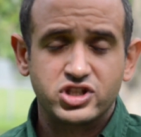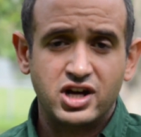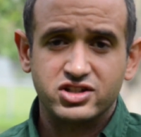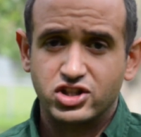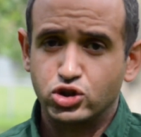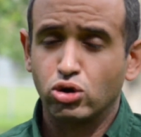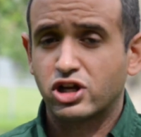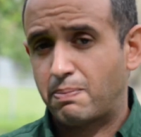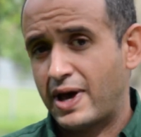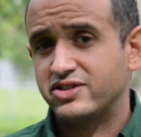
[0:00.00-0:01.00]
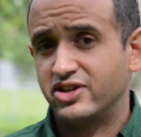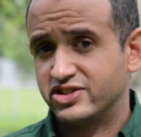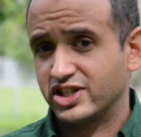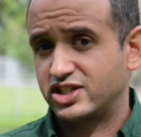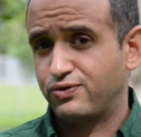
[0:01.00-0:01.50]
then the total capacity is
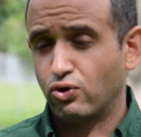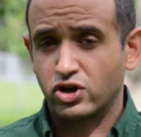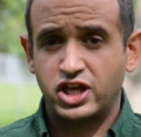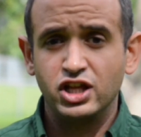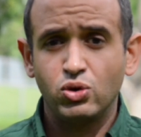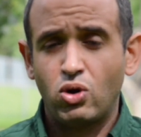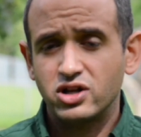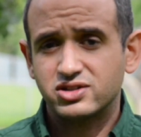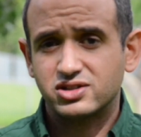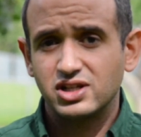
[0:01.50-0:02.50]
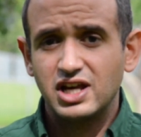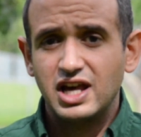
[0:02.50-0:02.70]
64 kilowatts.